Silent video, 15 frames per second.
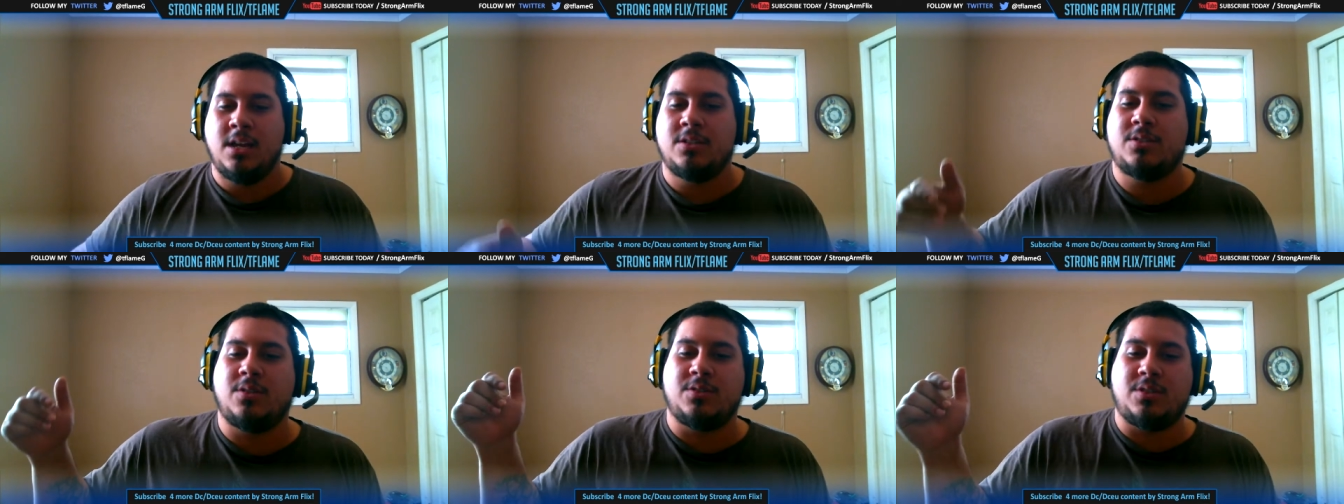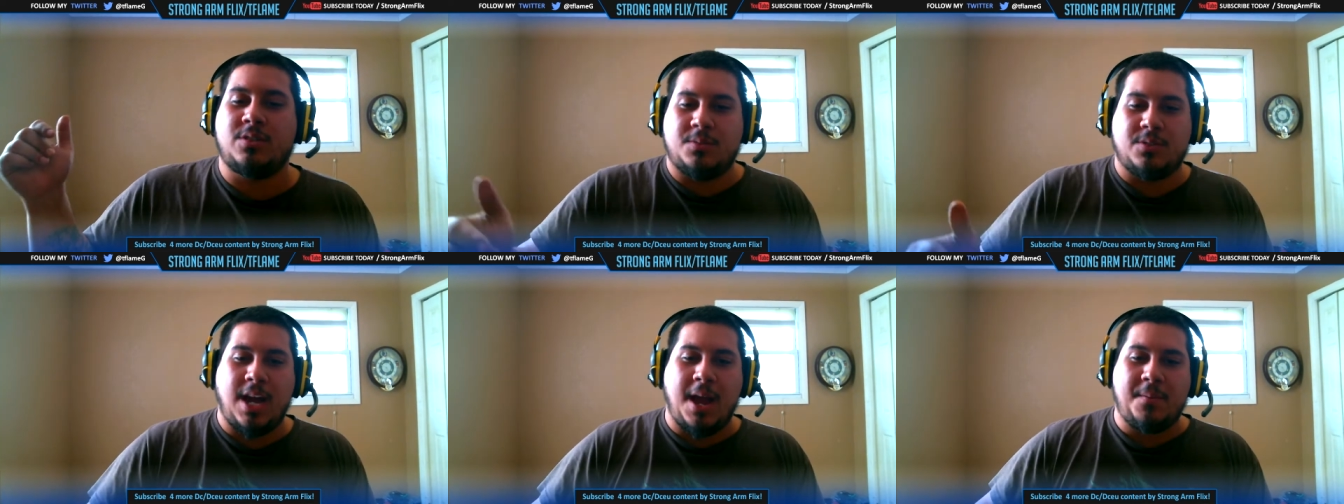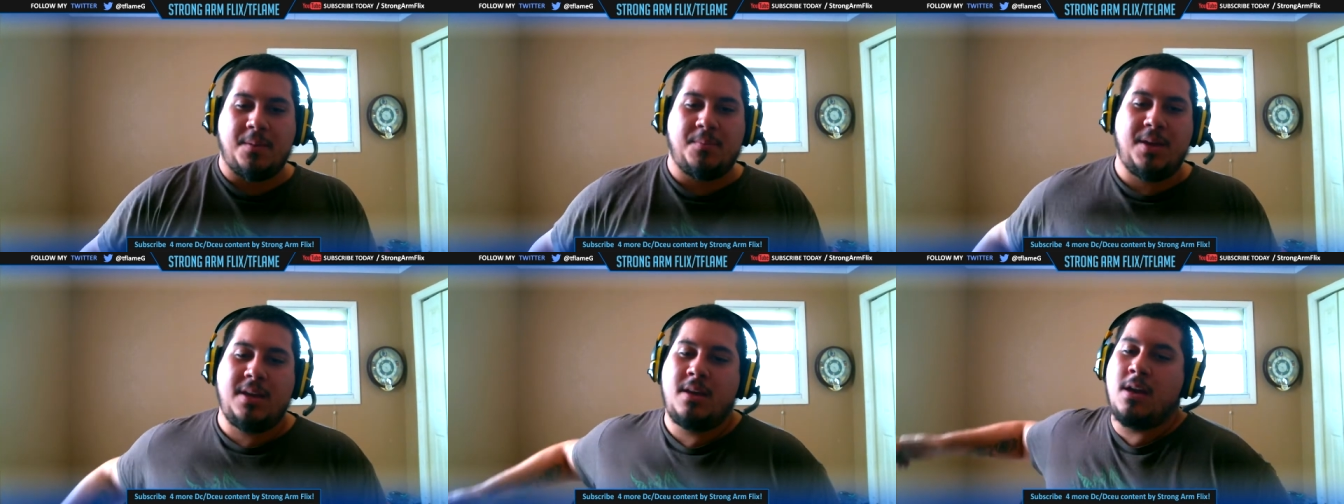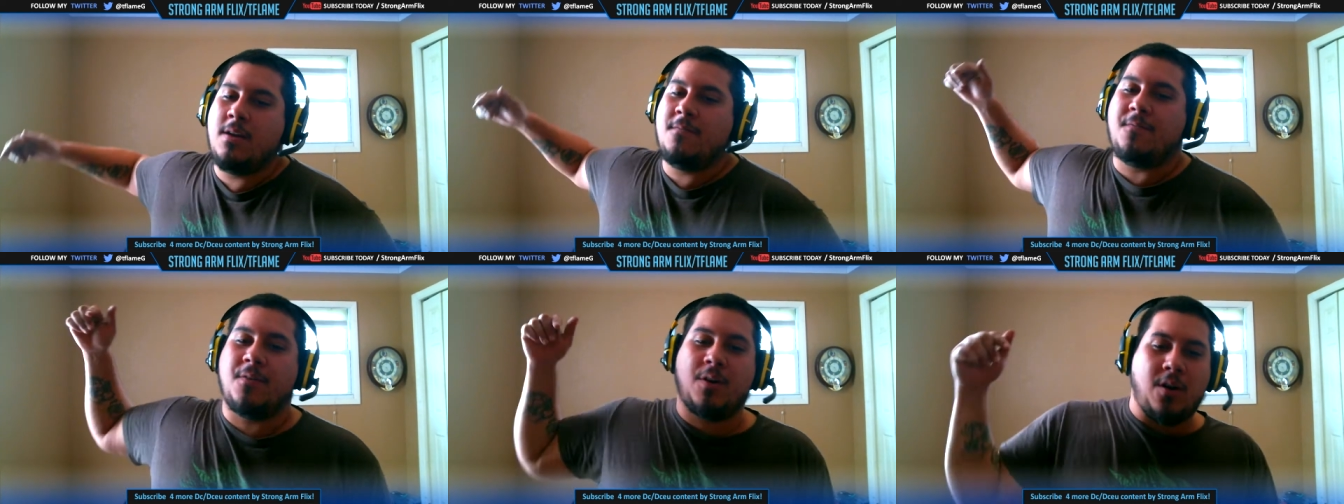so subscribe to me
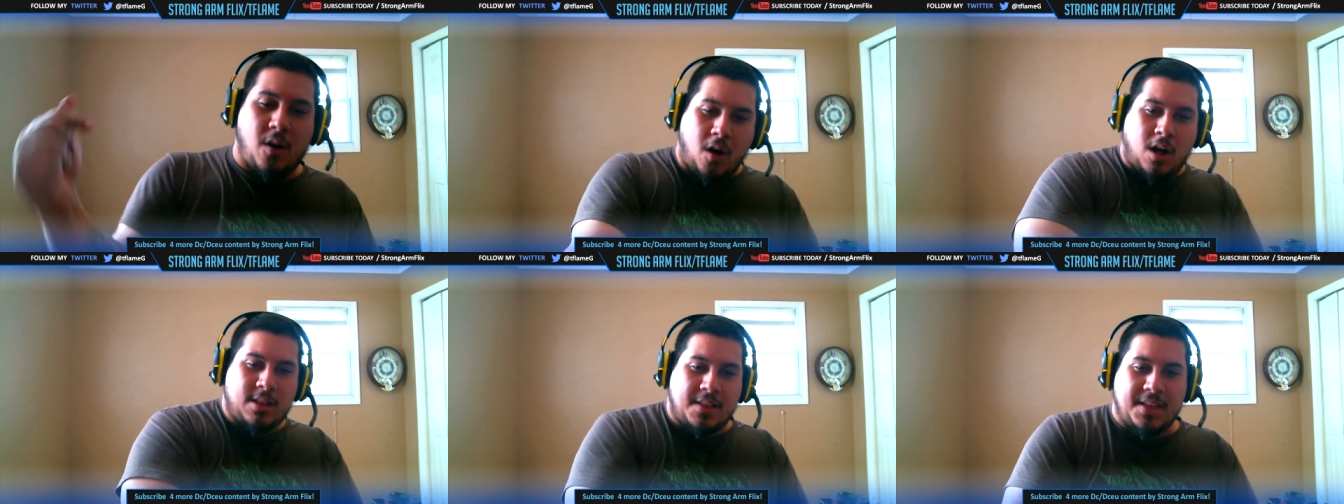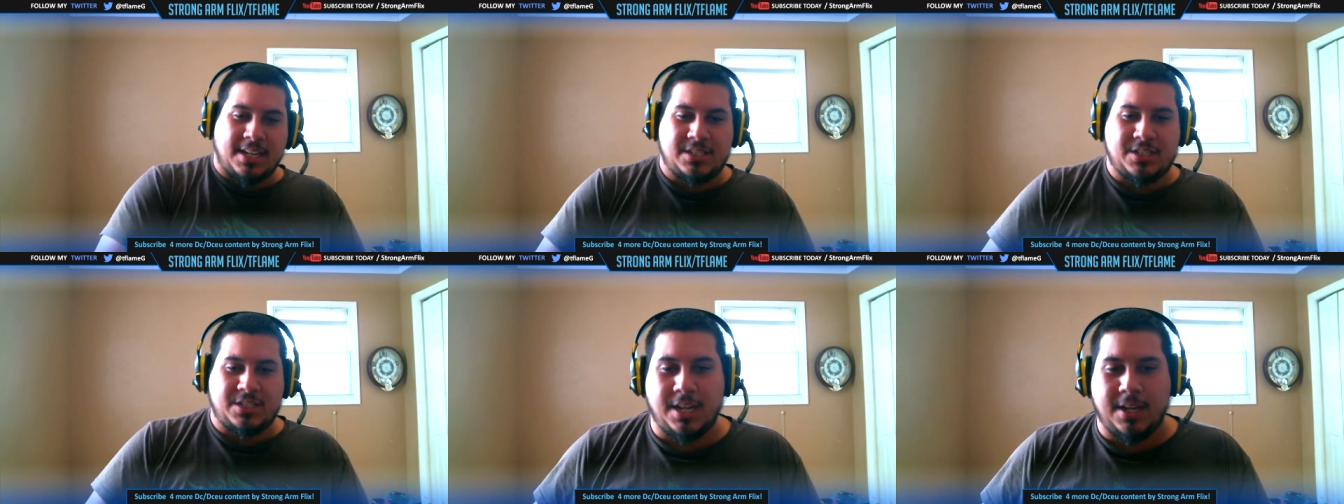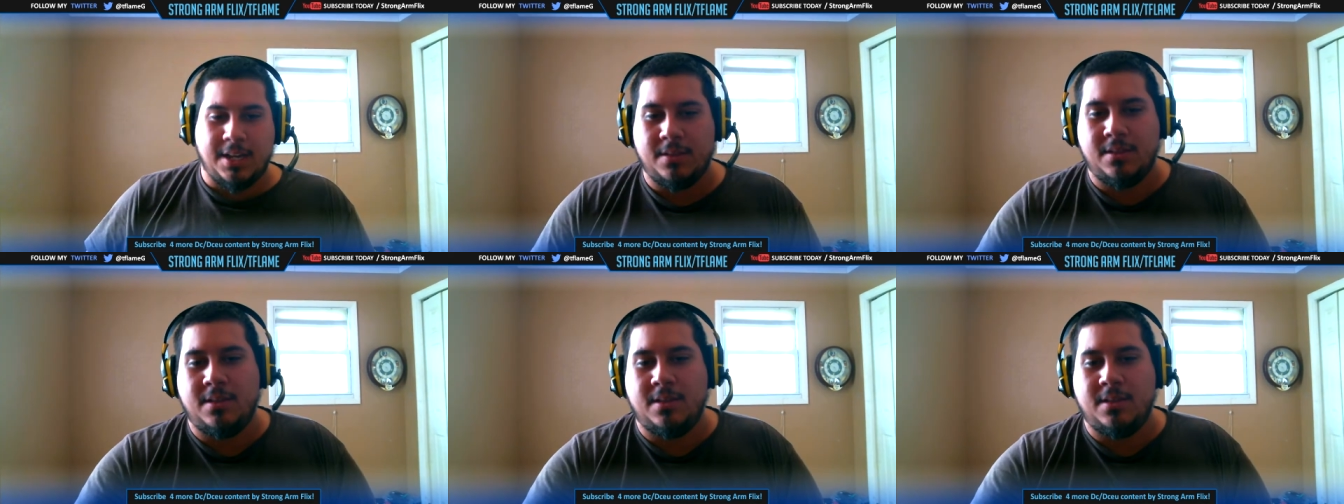for all of that shit.